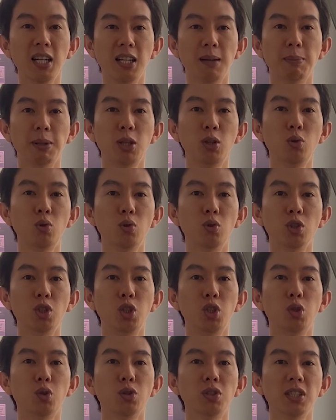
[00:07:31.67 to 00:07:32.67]
Number 2.
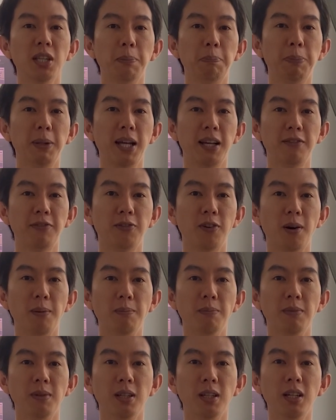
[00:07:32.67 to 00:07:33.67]
Choose a platform.